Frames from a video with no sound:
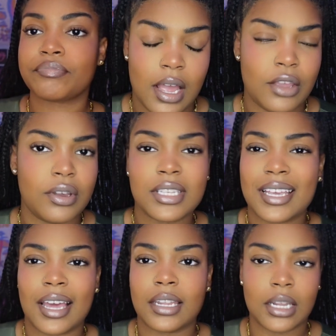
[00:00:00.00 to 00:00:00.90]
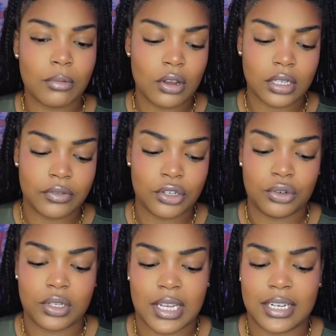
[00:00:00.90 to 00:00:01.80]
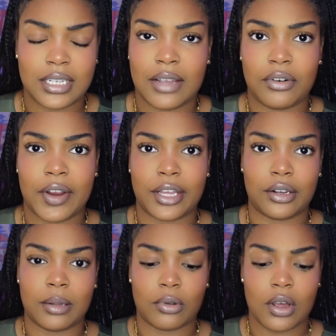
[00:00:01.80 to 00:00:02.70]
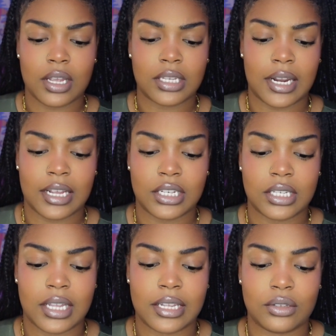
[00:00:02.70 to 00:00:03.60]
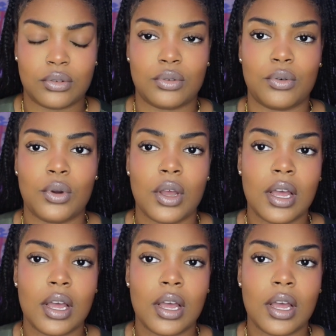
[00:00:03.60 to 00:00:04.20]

You could take any lip gloss of your choosing. I just have a regular lip gloss and I just like to